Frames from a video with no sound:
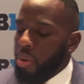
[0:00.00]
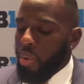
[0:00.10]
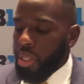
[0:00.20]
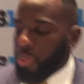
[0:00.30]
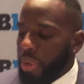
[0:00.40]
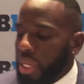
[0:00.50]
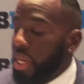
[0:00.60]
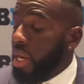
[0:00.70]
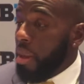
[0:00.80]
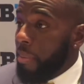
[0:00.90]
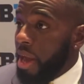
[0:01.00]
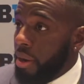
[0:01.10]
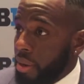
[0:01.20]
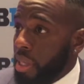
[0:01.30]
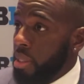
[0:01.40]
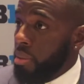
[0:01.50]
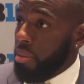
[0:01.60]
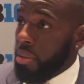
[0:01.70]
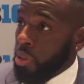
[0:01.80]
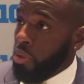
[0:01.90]
When it's really gonna matter is,
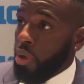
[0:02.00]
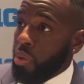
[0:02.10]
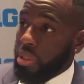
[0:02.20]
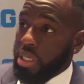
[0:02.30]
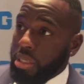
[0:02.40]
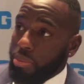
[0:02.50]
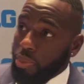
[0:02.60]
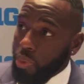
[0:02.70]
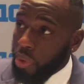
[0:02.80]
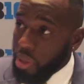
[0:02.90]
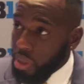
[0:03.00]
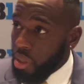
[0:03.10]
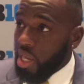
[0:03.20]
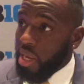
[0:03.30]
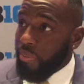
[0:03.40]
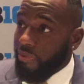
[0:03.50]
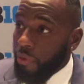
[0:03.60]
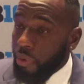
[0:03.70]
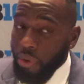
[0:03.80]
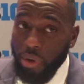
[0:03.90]
you know, game 3, game
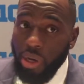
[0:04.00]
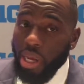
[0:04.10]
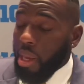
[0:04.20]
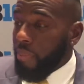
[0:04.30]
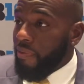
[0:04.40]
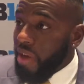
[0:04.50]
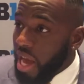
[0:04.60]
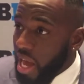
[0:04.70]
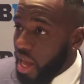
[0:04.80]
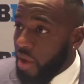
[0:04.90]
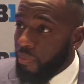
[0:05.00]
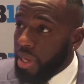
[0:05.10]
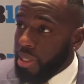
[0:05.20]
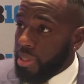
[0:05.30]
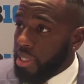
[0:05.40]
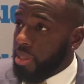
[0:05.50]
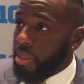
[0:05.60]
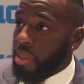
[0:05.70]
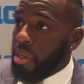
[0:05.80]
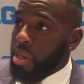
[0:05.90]
4, game 5,
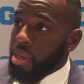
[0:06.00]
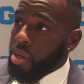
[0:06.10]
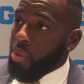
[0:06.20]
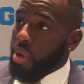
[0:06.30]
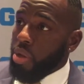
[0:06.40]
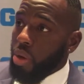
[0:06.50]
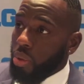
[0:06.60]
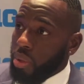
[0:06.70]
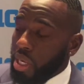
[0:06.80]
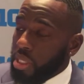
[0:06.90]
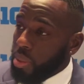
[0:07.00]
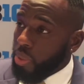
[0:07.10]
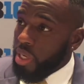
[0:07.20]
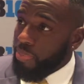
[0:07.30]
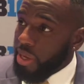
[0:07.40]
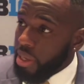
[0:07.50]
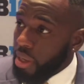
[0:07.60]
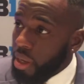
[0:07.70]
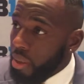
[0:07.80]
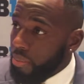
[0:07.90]
mid-season, when, you know, things is really picking
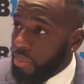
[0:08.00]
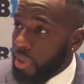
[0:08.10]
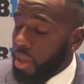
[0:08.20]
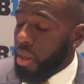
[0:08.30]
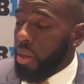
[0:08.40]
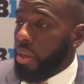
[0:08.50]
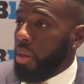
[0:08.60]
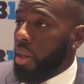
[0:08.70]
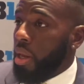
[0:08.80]
up, and